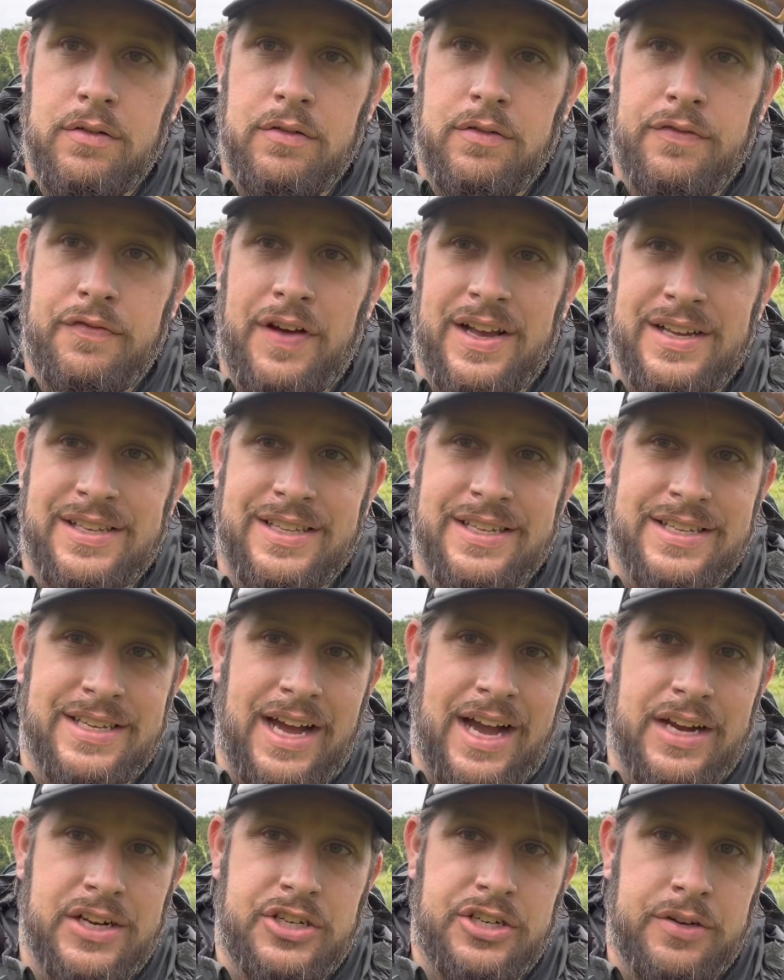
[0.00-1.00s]
fast
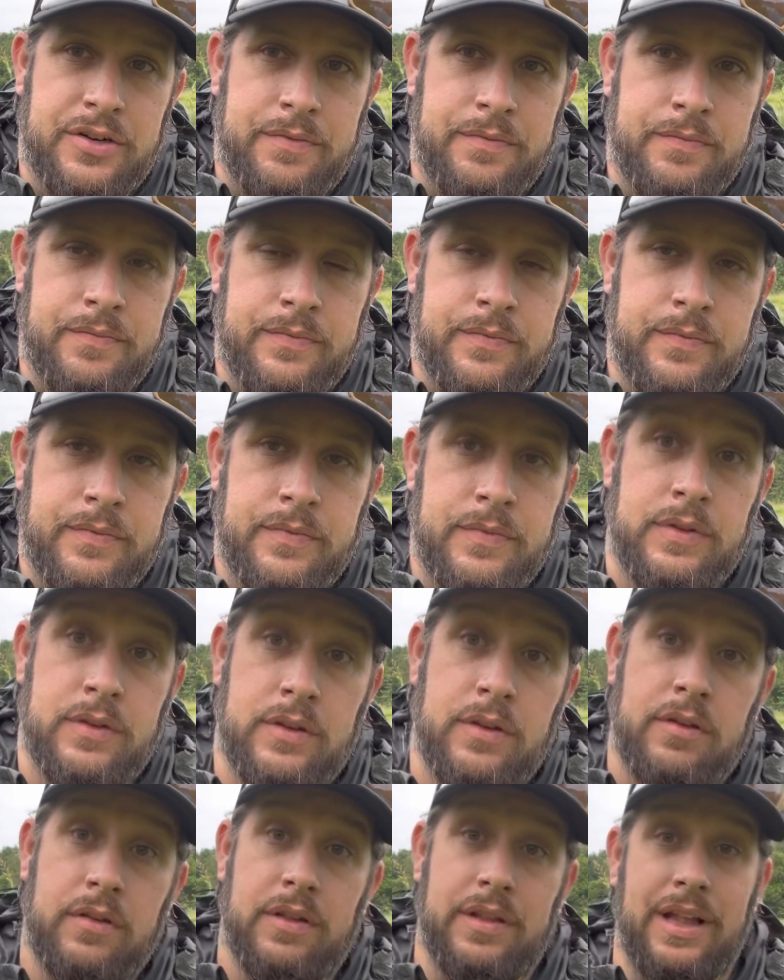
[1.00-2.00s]
attach,
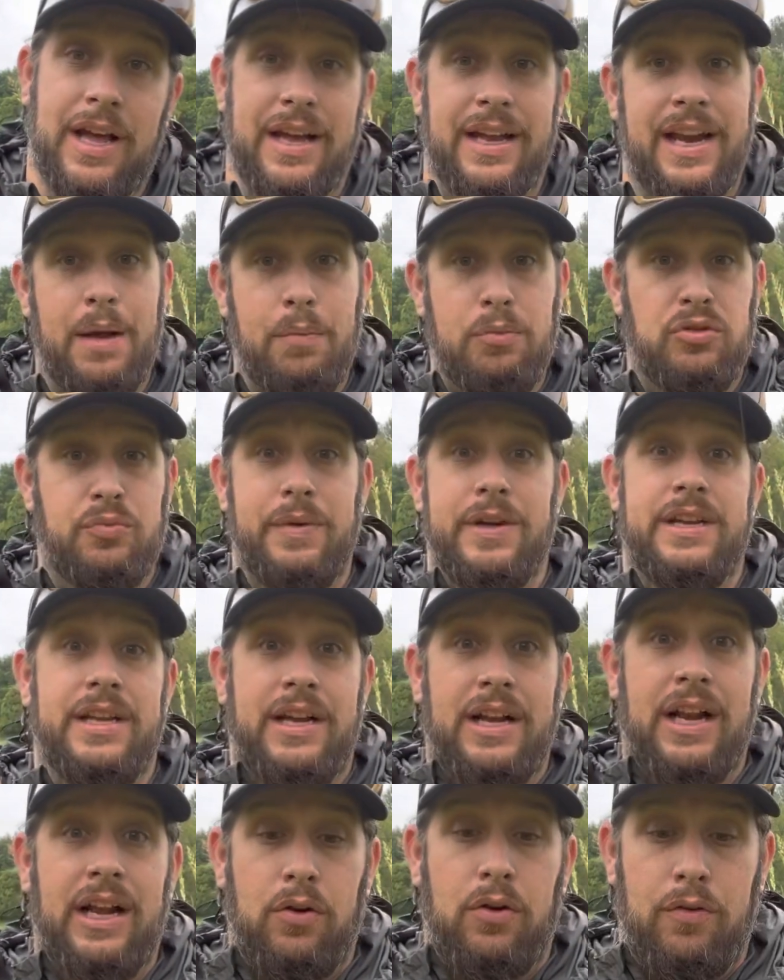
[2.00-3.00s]
and that enables me to
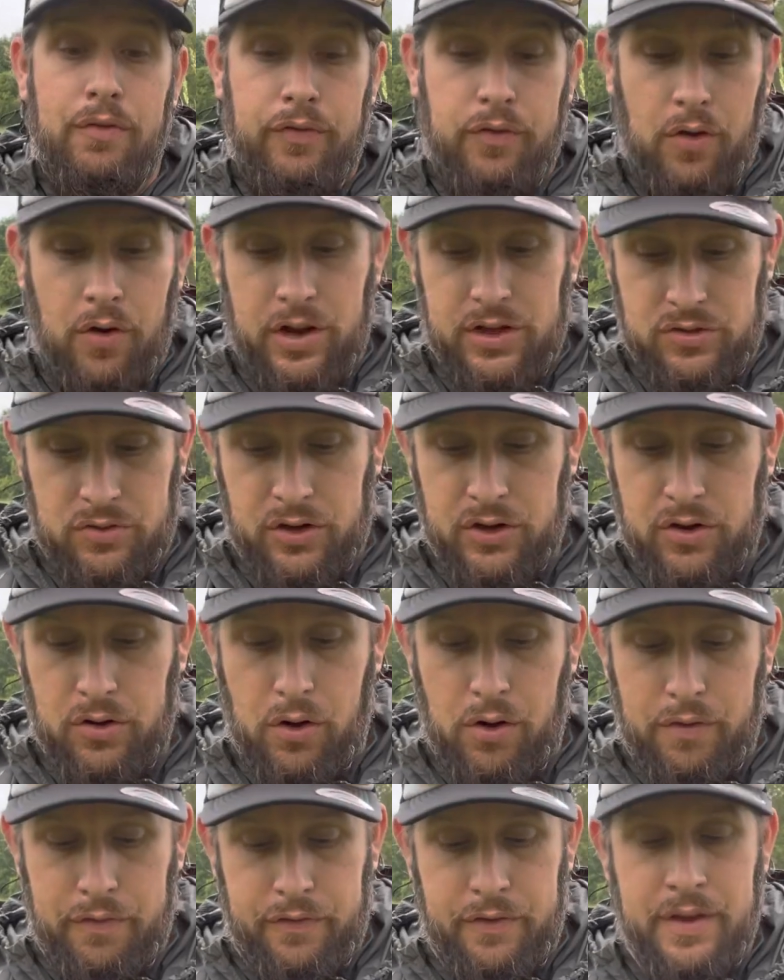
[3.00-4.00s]
click on flies on and
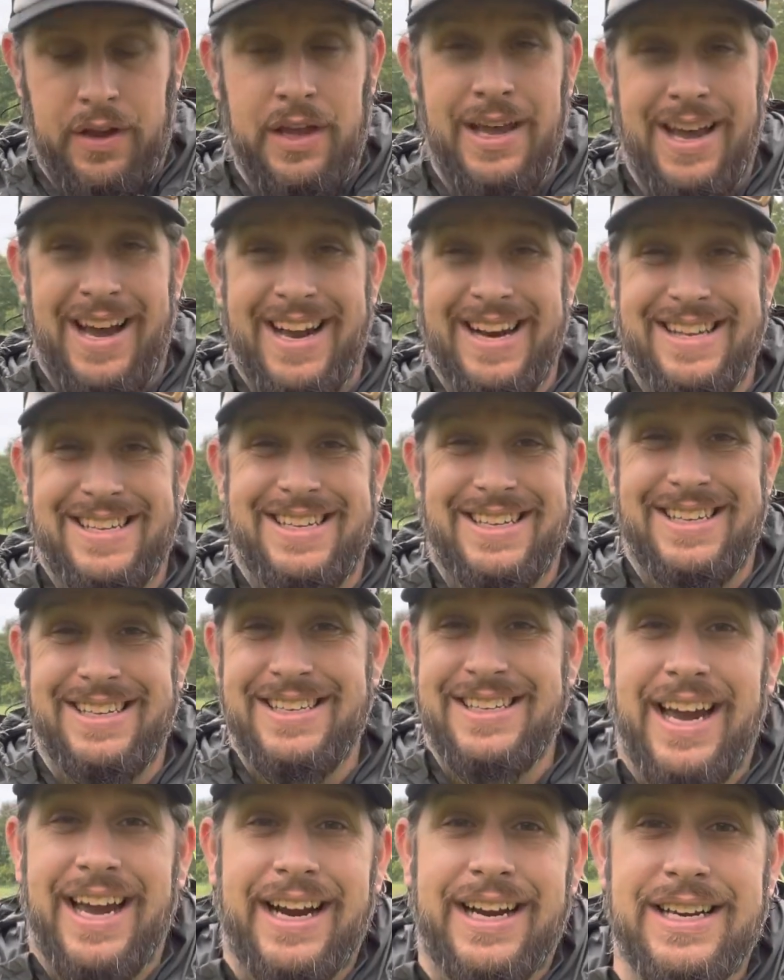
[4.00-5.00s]
off, and it's
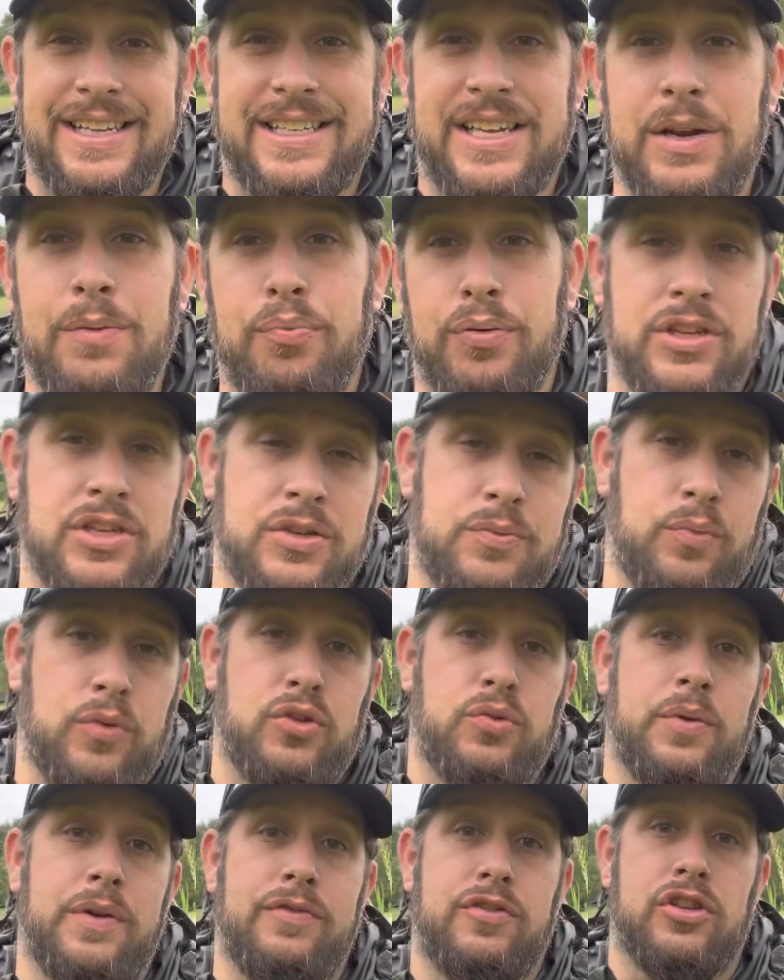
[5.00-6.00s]
exactly the same
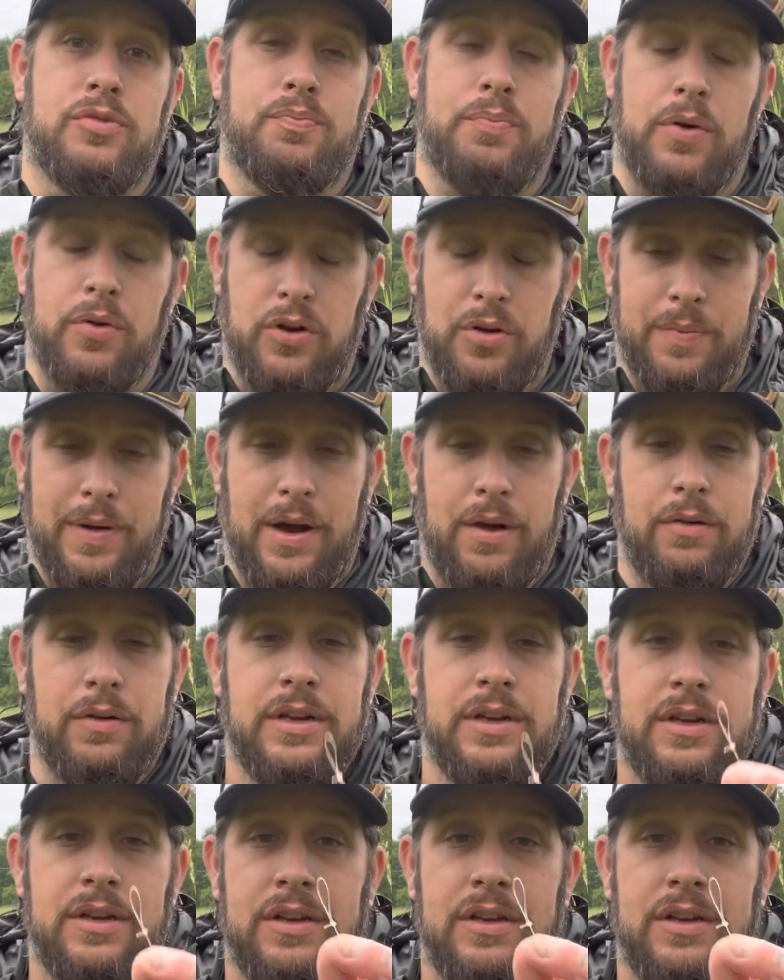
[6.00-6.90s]
principles we just spoke about.